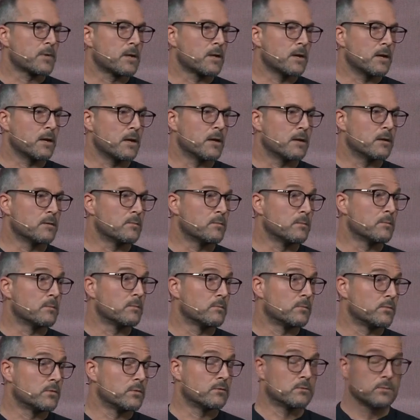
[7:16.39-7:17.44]
and
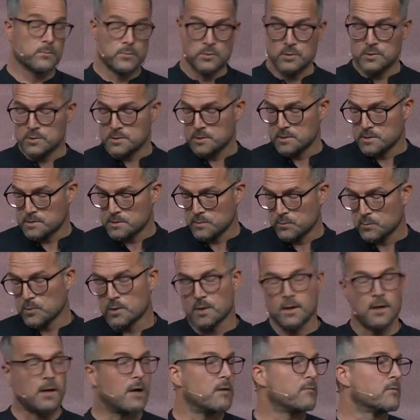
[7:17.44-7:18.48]
producing some
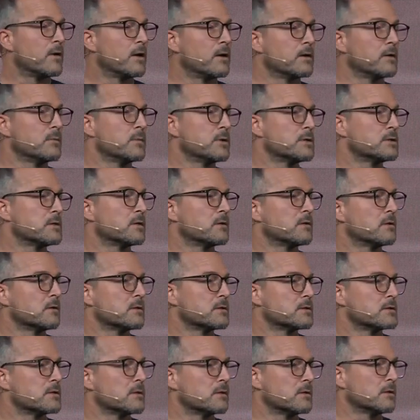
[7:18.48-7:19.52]
really high-value
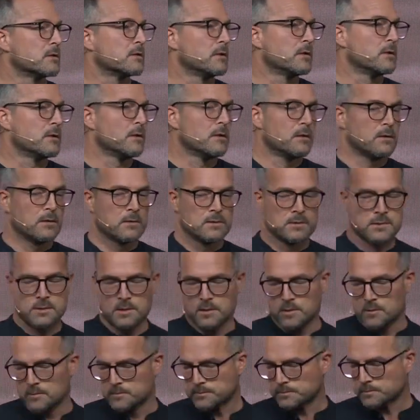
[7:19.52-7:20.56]
materials here.
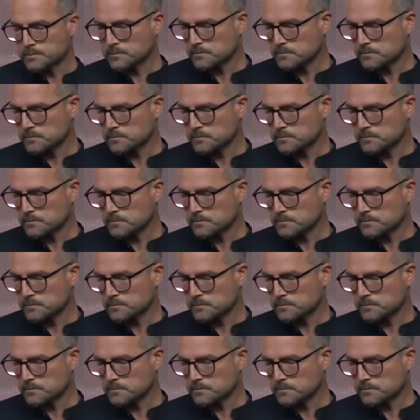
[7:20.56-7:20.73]
So,